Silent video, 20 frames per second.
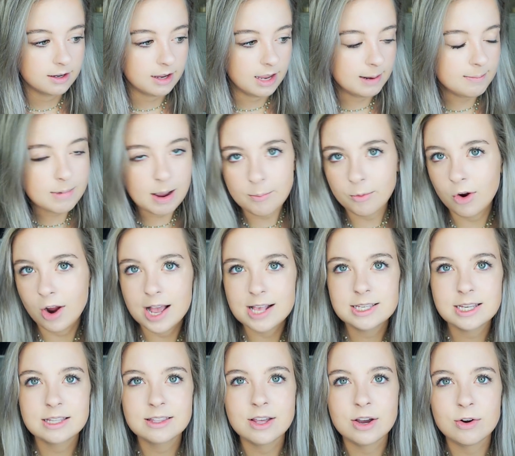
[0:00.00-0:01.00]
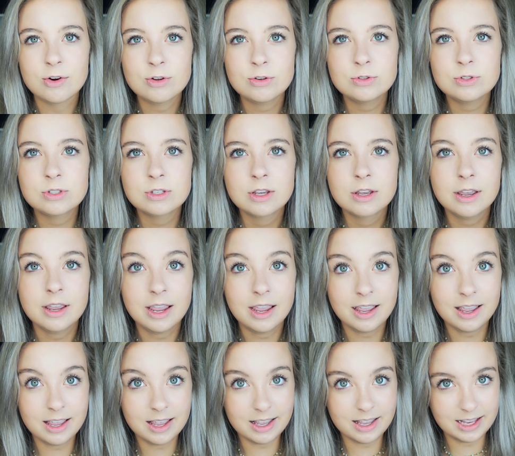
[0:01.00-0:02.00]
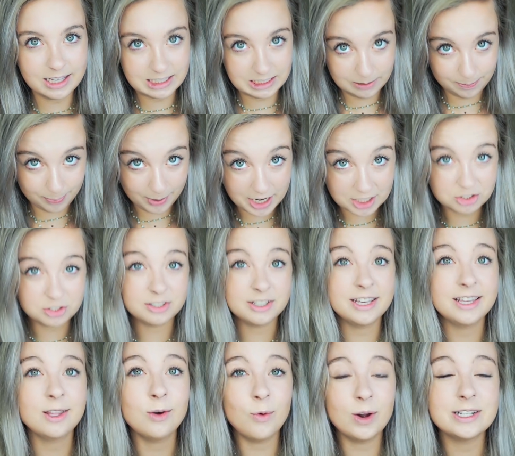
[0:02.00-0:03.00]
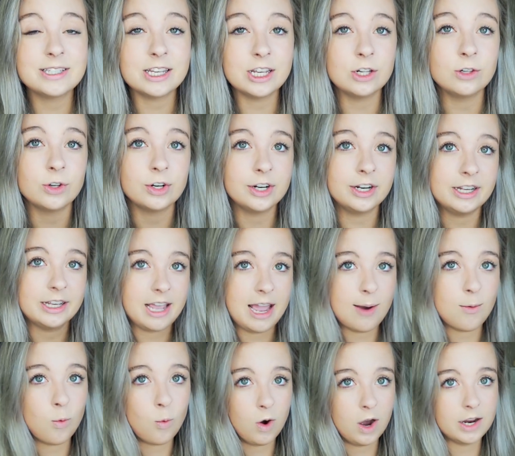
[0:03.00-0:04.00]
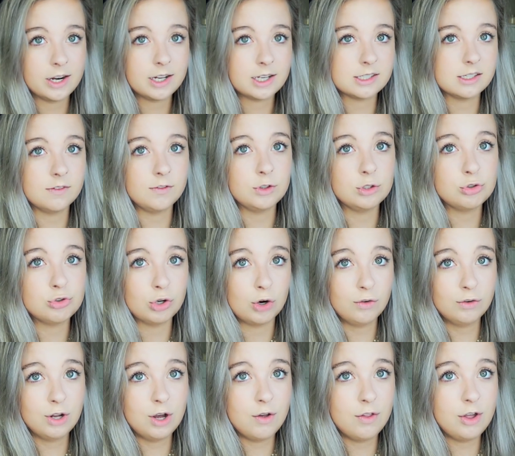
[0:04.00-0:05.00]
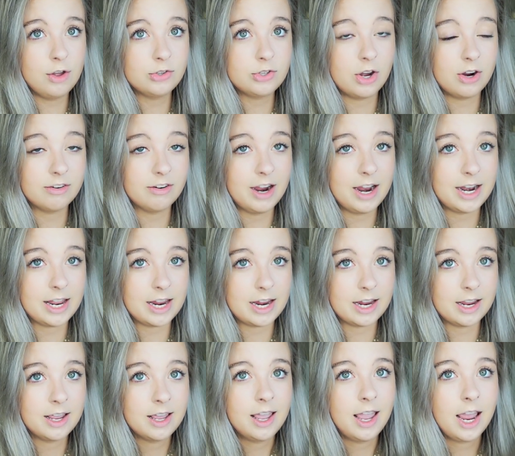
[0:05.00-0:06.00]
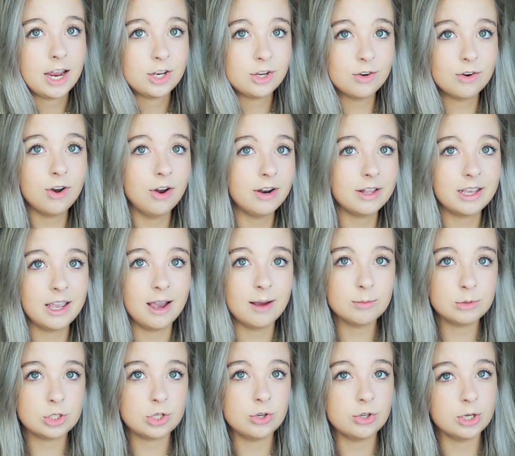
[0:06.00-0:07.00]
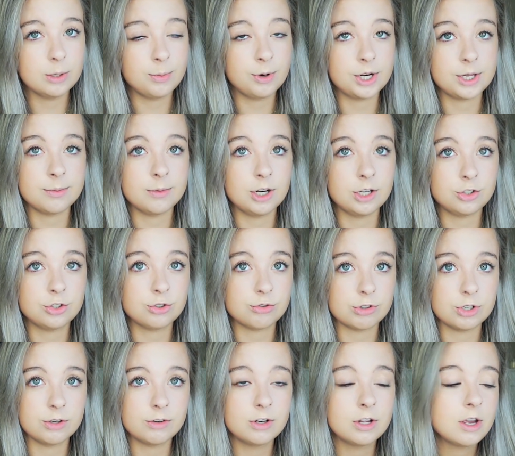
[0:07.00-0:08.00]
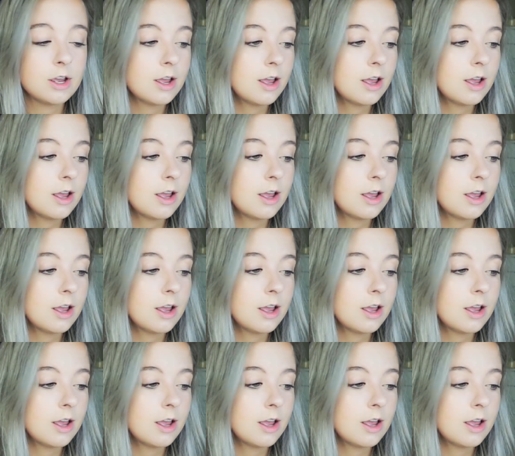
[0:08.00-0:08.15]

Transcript: and memorizing those, especially the ones that you learn in Chem 1, because if you don't know those already and you go to Chem 2, you're pretty much screwed.